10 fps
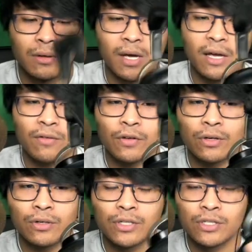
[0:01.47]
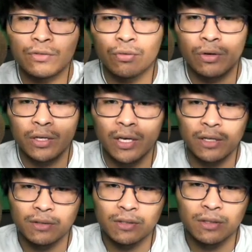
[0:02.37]
I have here
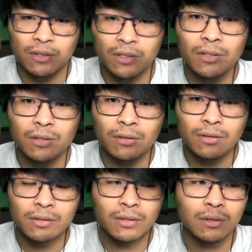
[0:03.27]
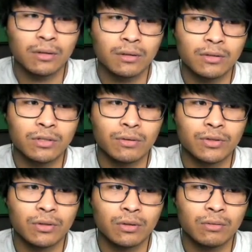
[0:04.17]
DT48Es,
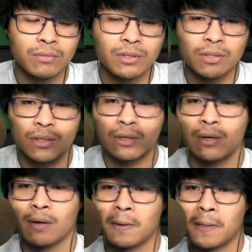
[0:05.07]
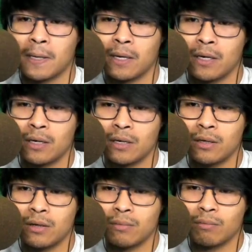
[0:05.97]
200 ohms.
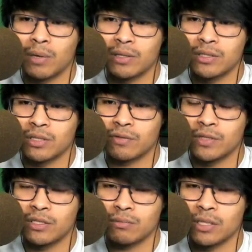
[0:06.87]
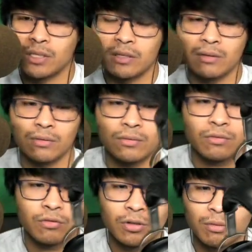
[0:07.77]
Bought these off eBay
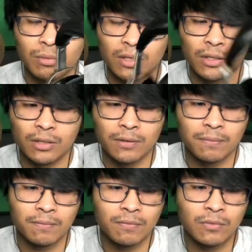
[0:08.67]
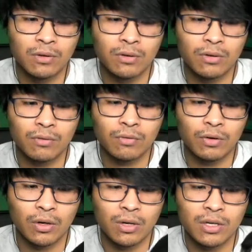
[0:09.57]
from
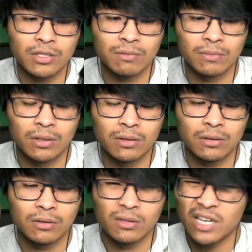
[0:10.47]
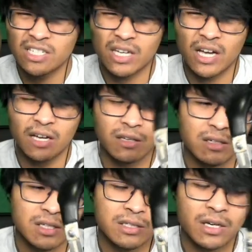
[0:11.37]
very awesome, nice guy,
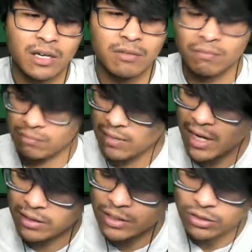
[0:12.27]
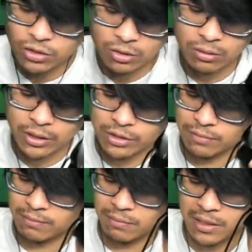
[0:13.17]
nice guy. Had these in storage
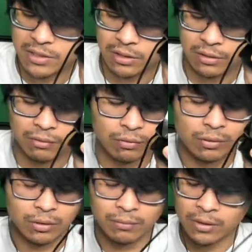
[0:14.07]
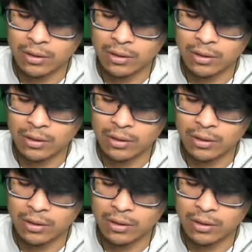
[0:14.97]
basically for